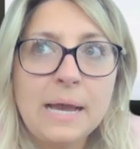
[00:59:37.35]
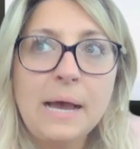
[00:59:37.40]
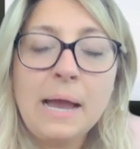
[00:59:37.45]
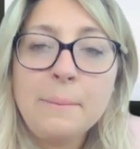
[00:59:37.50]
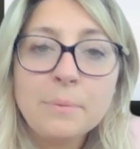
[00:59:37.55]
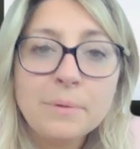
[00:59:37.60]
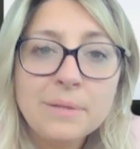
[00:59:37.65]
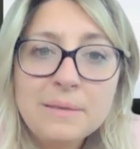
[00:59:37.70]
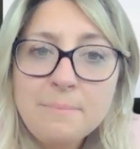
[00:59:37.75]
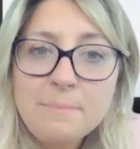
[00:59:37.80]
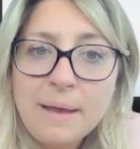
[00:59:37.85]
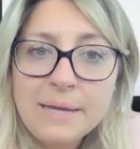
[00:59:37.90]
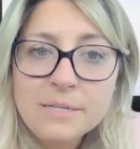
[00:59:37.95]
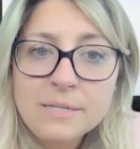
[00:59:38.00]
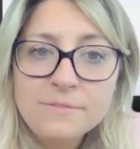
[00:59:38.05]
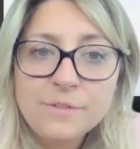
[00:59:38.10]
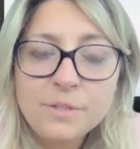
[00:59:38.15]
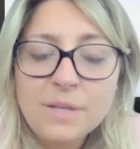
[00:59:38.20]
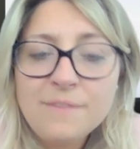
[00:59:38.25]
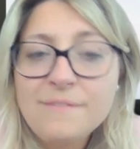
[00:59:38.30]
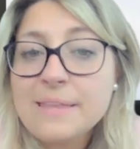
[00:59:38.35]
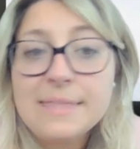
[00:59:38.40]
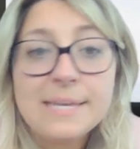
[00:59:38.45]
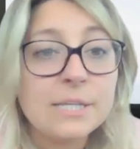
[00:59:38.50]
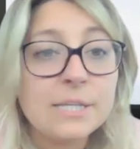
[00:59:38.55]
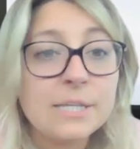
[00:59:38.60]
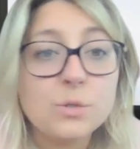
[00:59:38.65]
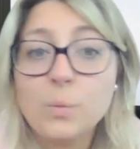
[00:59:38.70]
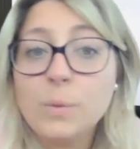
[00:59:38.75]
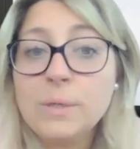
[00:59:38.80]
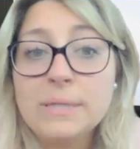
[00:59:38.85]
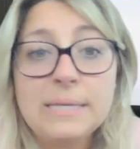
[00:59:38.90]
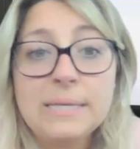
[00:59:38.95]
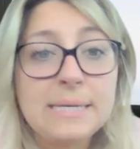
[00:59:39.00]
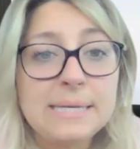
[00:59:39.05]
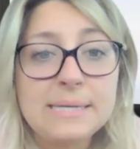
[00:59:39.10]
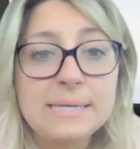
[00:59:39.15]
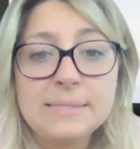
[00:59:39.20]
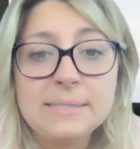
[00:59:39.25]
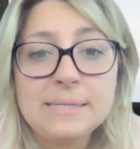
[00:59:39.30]
really mindful of, I think it's
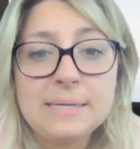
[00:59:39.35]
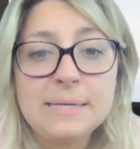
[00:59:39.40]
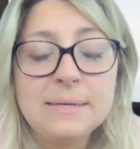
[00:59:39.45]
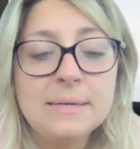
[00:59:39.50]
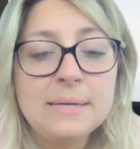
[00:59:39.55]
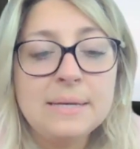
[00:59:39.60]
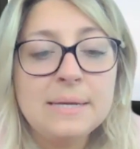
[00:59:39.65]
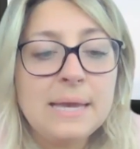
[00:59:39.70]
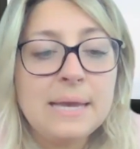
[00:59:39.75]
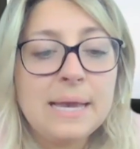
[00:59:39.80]
really easy,